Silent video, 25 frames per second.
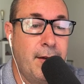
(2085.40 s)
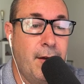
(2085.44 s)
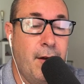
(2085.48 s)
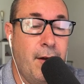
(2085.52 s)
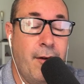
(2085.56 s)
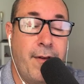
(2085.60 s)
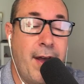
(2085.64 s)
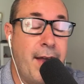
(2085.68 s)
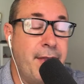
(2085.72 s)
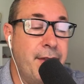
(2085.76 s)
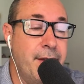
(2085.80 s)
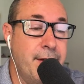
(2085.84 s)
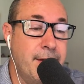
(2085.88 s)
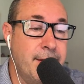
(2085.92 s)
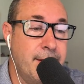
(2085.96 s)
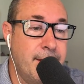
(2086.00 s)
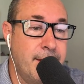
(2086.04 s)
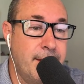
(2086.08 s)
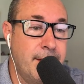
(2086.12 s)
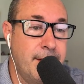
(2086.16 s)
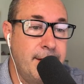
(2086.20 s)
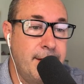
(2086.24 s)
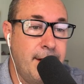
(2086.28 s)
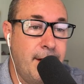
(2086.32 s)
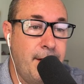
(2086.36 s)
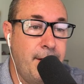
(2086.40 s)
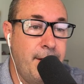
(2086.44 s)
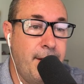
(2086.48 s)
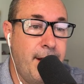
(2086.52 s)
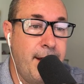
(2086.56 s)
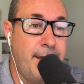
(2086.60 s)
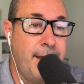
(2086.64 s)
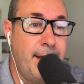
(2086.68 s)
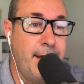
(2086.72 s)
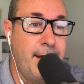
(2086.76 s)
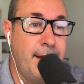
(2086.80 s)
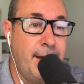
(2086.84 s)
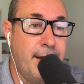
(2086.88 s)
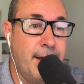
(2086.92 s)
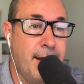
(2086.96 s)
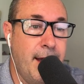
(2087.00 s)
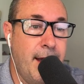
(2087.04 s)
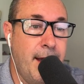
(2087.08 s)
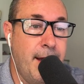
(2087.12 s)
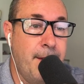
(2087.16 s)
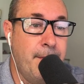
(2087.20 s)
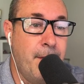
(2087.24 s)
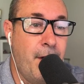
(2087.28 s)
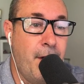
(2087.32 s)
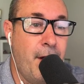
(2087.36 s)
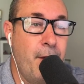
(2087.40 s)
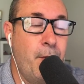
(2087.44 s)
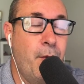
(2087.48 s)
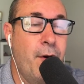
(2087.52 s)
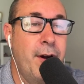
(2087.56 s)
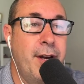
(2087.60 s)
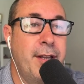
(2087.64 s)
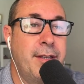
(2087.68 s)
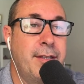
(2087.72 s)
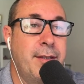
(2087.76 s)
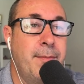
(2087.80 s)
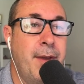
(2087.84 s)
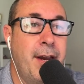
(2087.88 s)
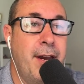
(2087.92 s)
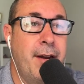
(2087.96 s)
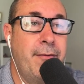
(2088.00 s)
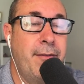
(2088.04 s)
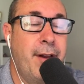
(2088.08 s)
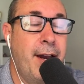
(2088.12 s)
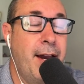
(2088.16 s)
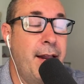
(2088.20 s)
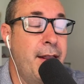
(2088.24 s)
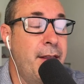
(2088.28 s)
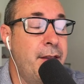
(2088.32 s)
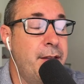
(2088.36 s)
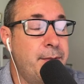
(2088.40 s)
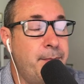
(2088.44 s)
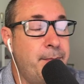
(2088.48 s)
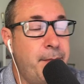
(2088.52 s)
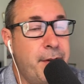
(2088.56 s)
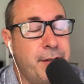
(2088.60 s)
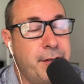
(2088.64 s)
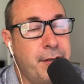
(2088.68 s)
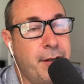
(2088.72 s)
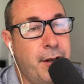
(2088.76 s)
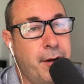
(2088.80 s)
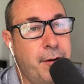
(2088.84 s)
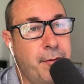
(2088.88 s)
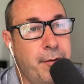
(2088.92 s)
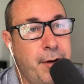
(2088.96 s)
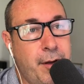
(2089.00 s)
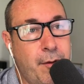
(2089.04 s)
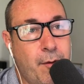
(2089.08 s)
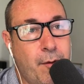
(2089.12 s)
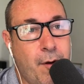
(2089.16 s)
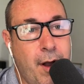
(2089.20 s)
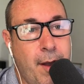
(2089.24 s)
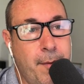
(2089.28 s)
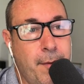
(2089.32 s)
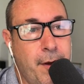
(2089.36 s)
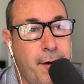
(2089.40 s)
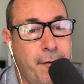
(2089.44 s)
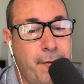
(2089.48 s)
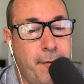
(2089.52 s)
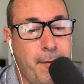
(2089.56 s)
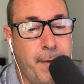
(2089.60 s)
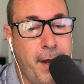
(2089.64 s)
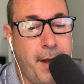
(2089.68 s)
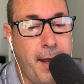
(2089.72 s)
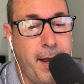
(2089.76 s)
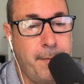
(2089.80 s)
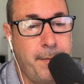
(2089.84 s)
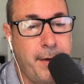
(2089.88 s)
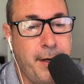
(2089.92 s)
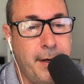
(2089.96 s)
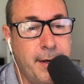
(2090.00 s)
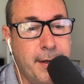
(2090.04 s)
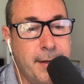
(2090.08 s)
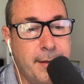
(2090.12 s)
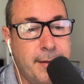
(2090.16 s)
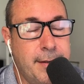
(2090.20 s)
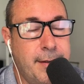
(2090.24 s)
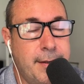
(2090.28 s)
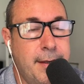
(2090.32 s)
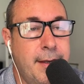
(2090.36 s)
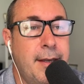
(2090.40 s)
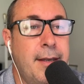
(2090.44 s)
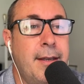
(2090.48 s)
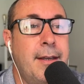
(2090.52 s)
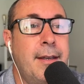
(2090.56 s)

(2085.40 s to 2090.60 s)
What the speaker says: of others. So I think I want it to benefit others, but it's not a requirement for my happiness.